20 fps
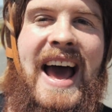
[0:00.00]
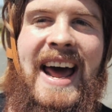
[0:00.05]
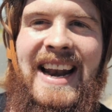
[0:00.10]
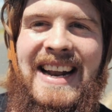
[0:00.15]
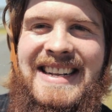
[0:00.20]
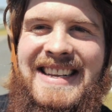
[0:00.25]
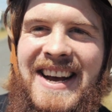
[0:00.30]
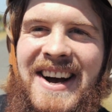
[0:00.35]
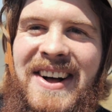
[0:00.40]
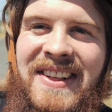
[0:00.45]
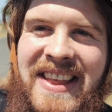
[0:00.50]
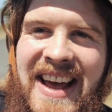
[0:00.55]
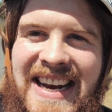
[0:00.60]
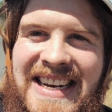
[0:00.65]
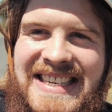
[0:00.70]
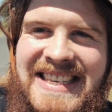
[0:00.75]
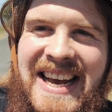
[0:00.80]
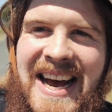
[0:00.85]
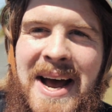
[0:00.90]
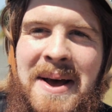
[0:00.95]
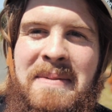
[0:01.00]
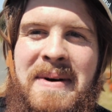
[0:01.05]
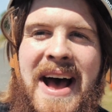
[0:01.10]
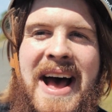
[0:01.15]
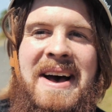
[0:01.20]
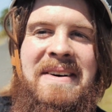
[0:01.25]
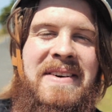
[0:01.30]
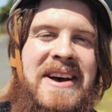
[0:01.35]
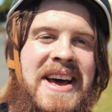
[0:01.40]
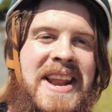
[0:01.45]
And until next time,
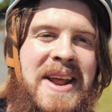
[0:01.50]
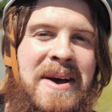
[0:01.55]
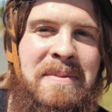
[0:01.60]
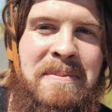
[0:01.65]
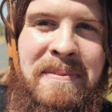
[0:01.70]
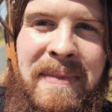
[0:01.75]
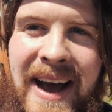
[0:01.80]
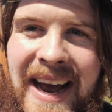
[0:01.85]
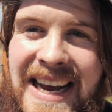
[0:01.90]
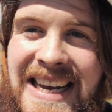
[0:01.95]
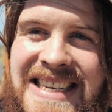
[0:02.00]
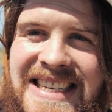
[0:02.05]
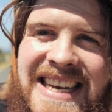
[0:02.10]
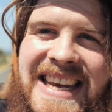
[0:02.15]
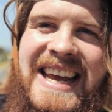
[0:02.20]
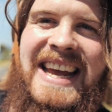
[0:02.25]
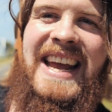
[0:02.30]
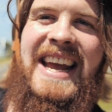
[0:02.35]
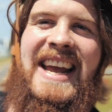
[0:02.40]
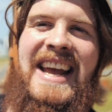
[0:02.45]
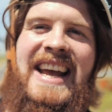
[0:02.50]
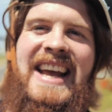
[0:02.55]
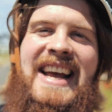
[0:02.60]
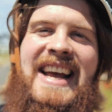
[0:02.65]
have an amazing